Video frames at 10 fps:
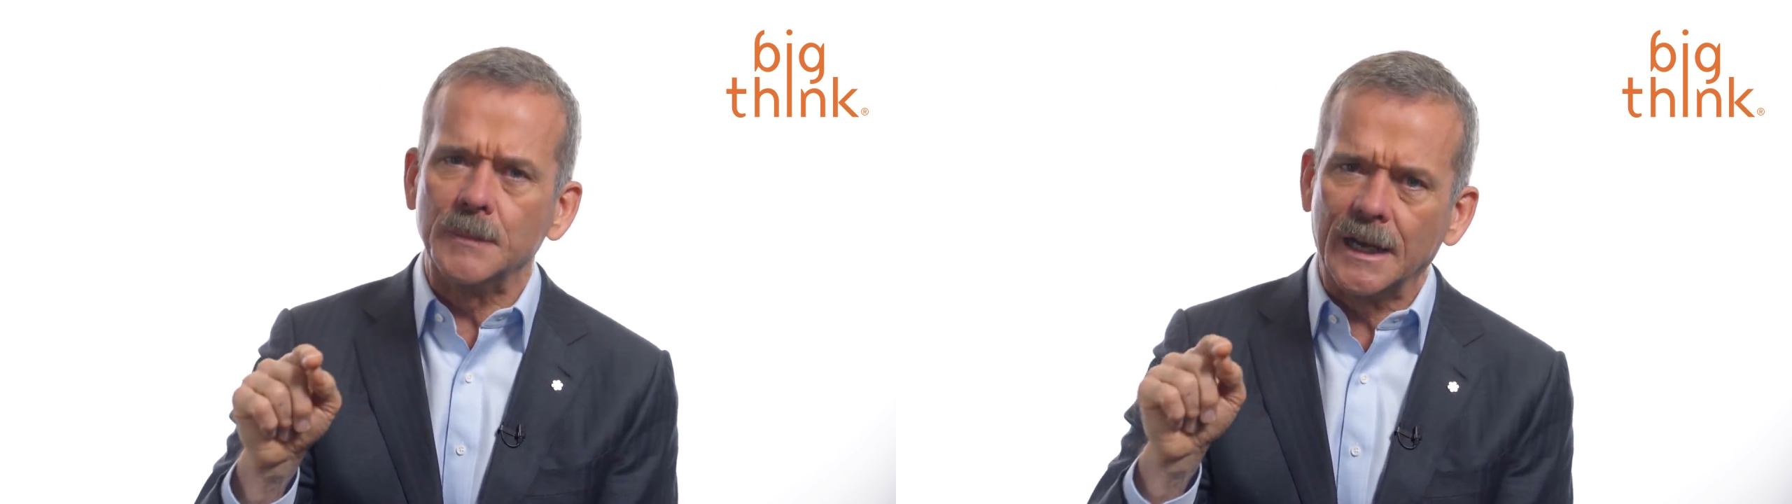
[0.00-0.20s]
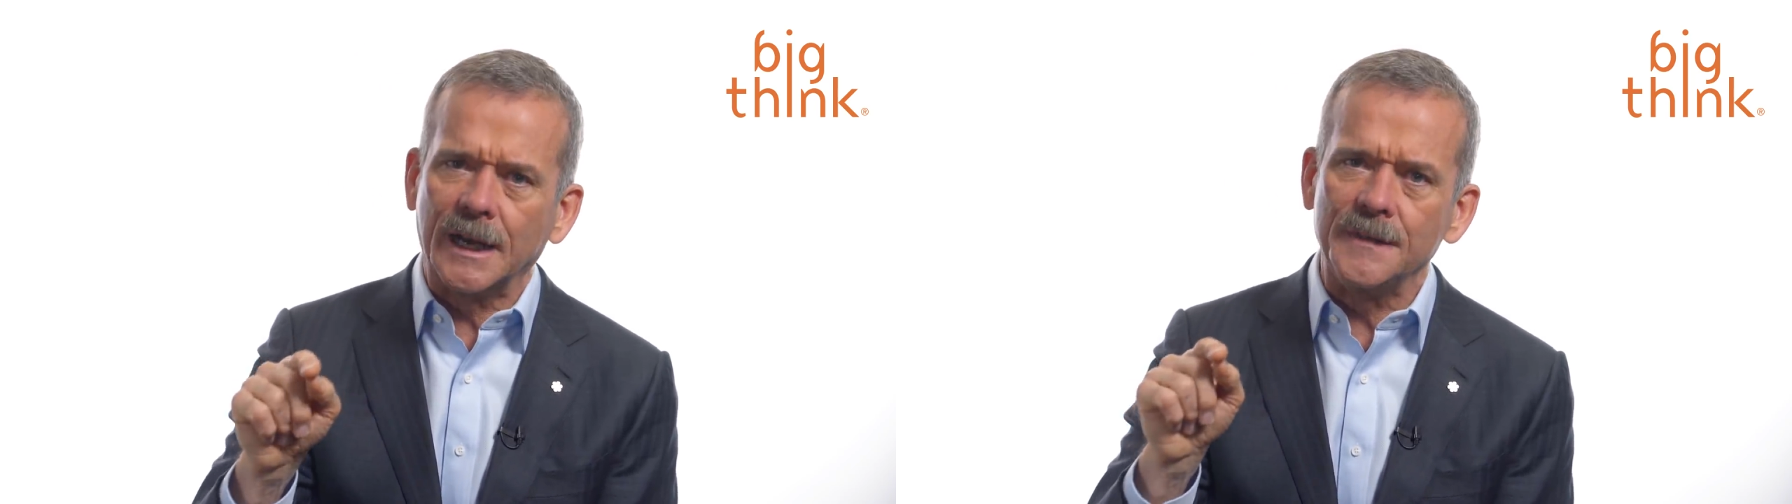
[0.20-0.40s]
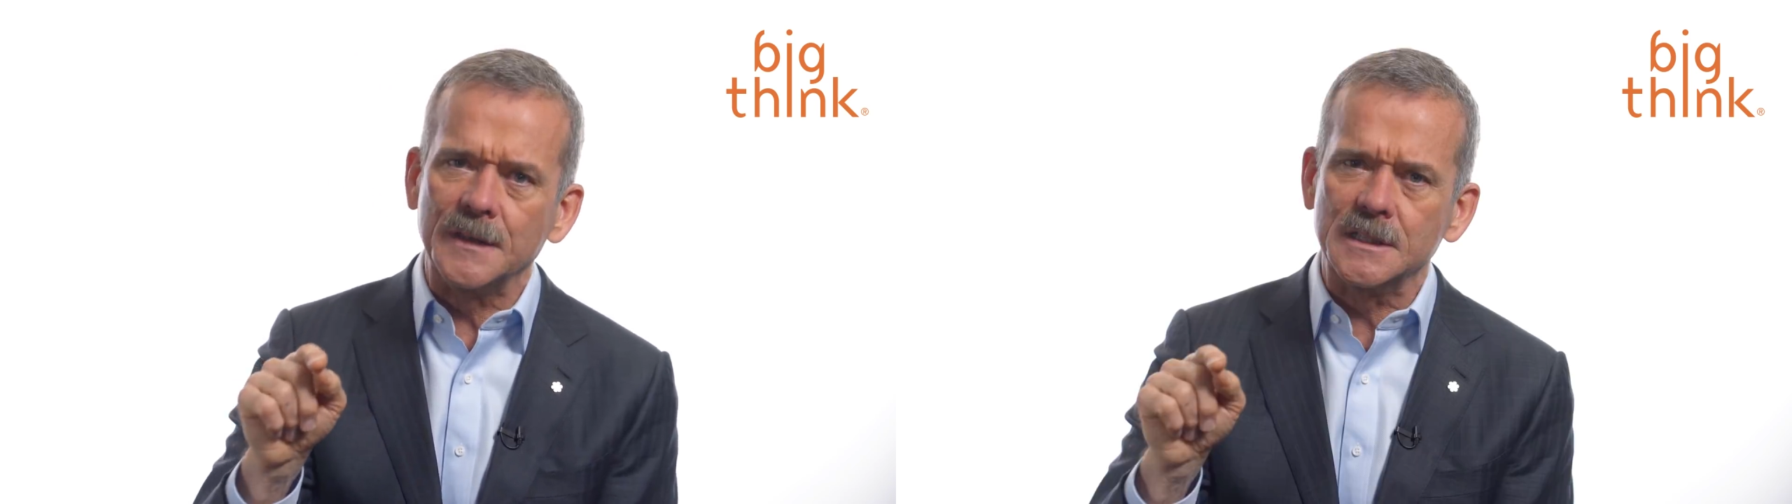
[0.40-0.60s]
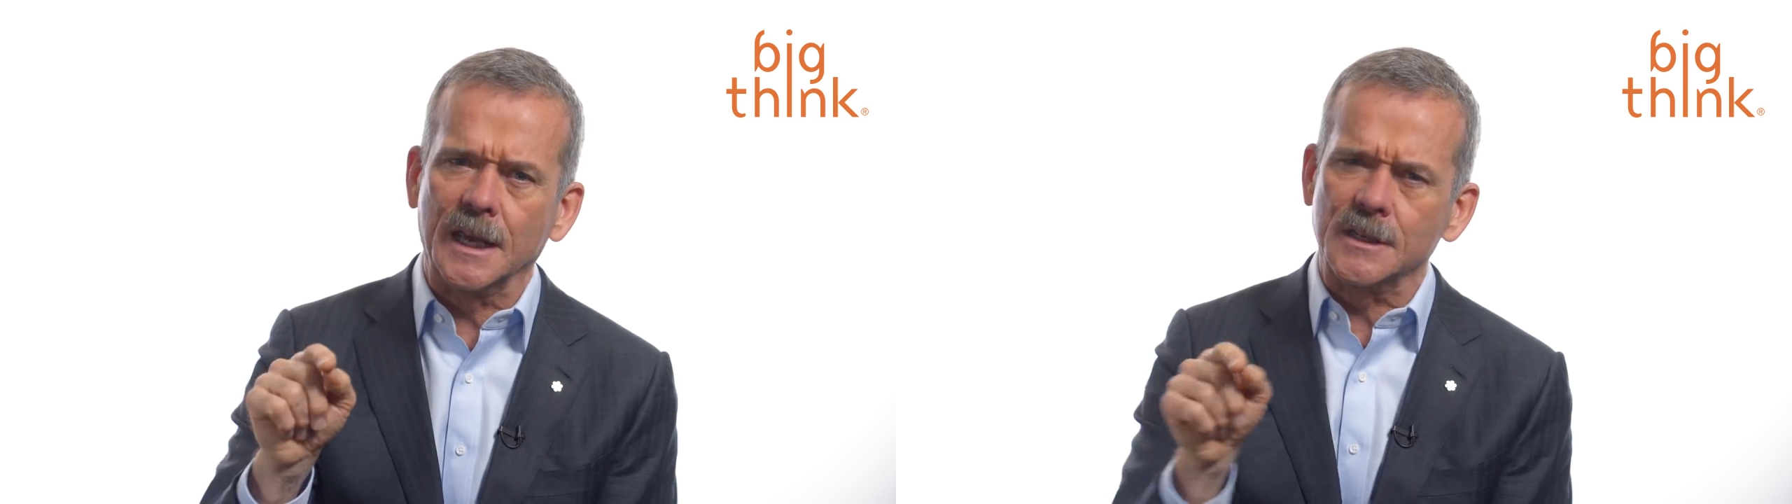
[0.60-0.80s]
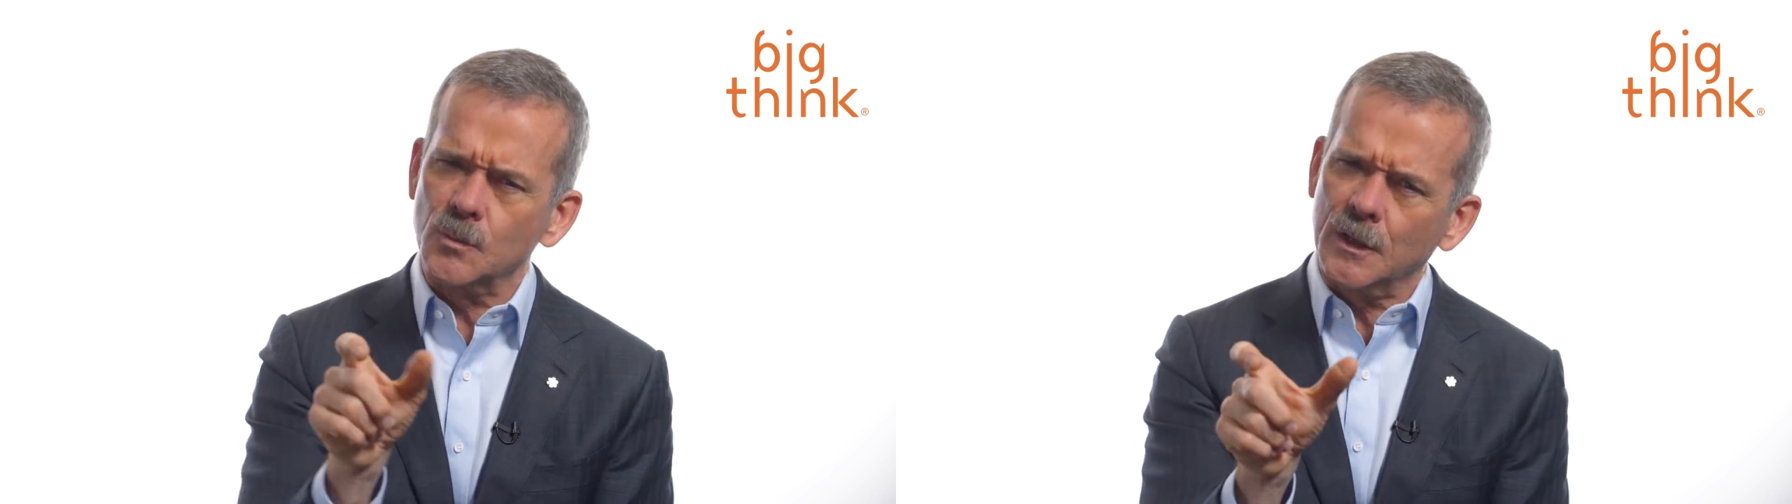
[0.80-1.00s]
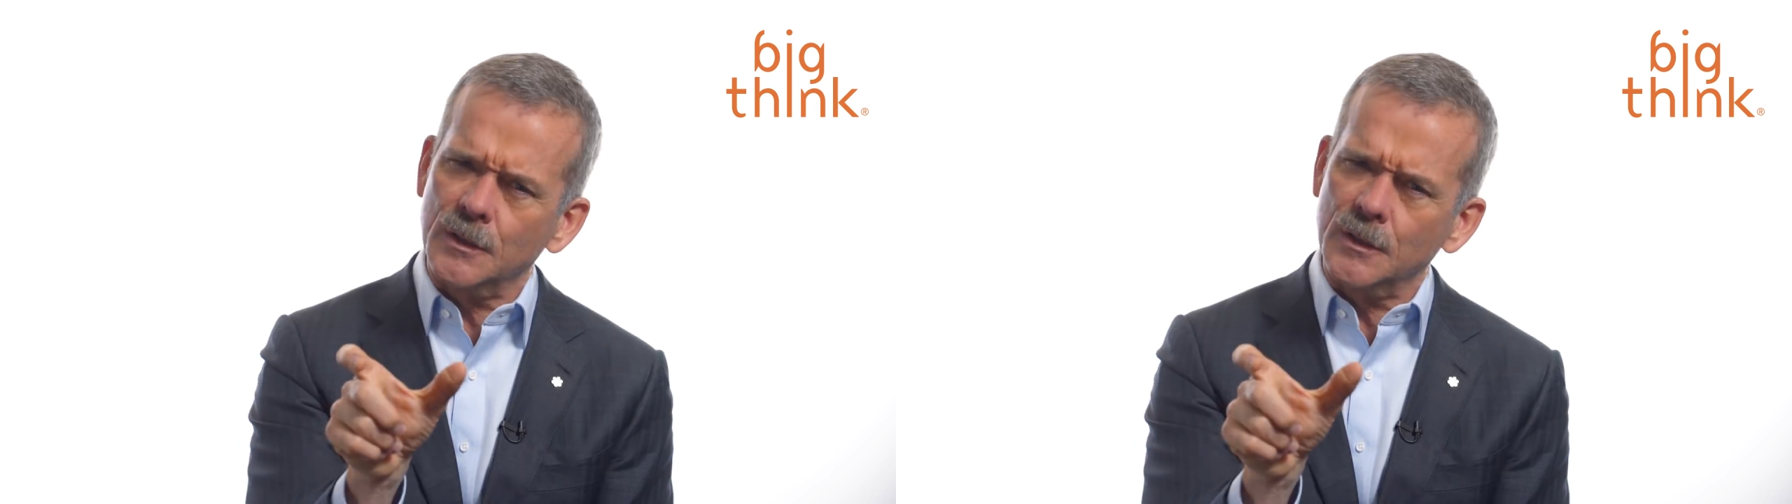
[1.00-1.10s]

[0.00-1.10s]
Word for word: behind the text?